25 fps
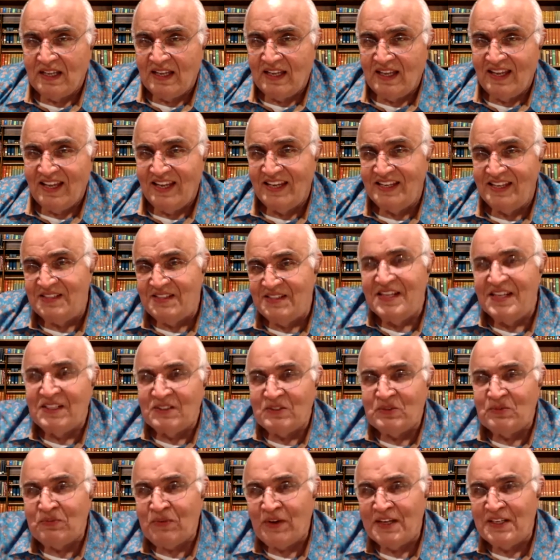and you need to
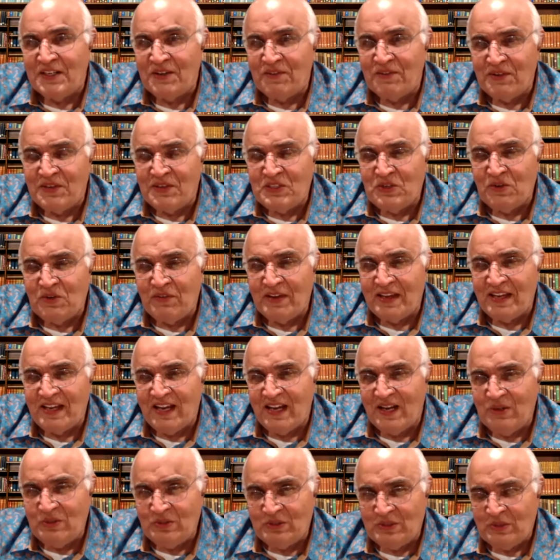find your way
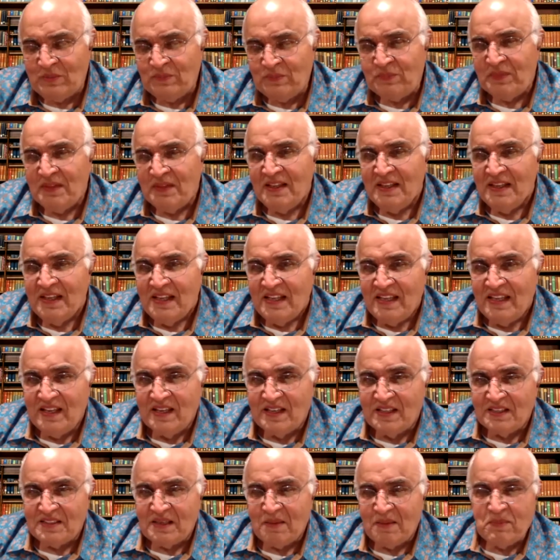out.
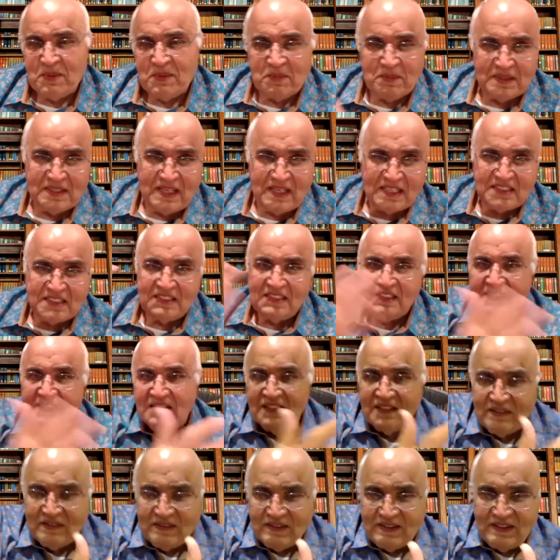Some people just
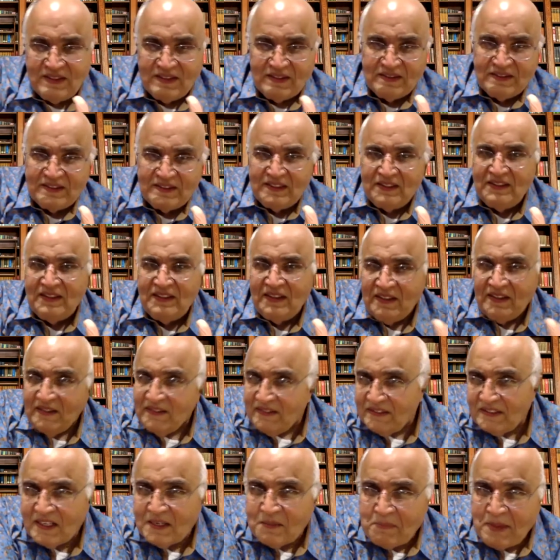
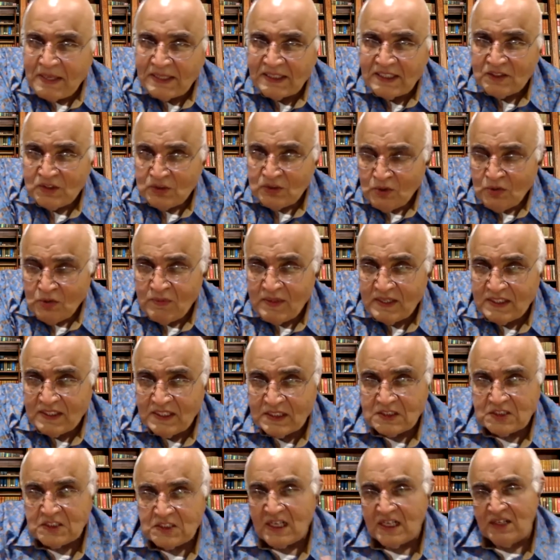turn back and go where they
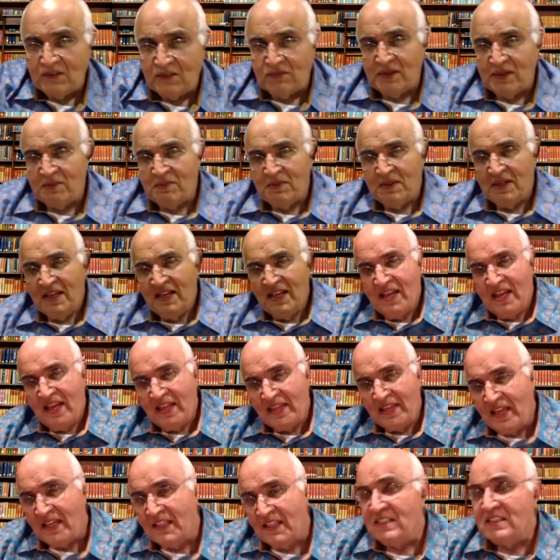started from.
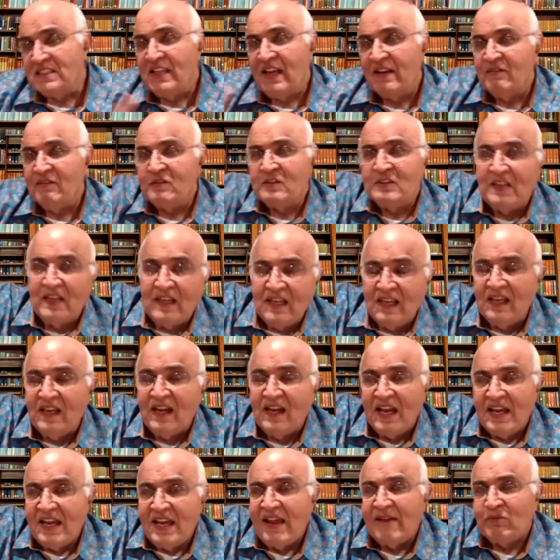The others have to say, "Hey,
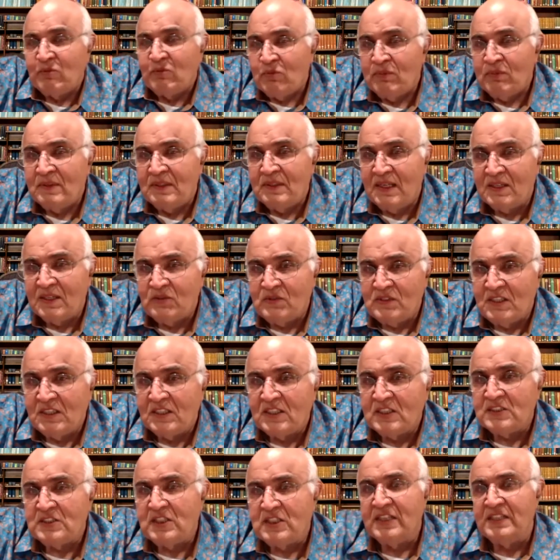I have to get to the other
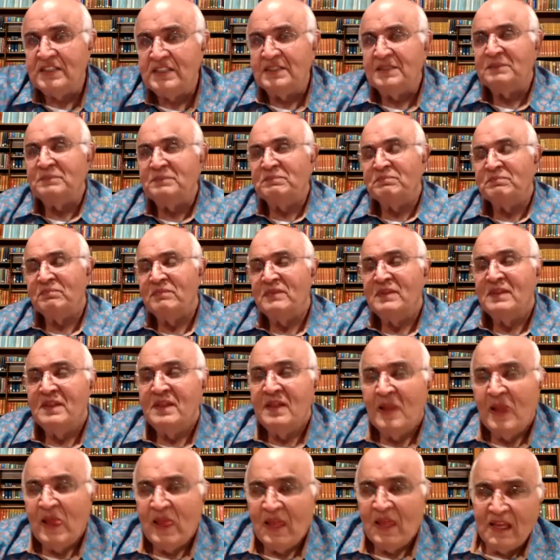side,"
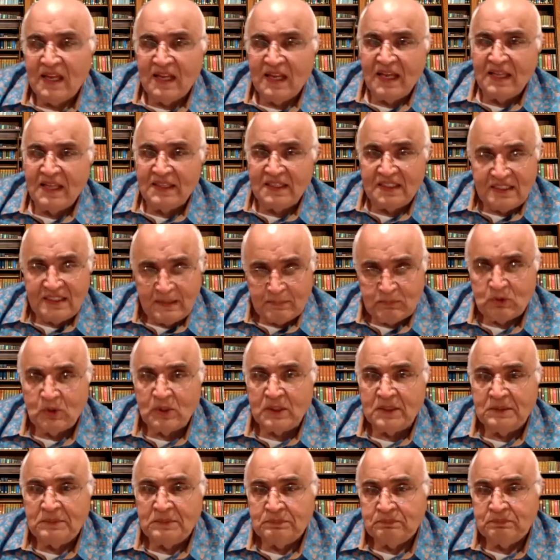and they keep going.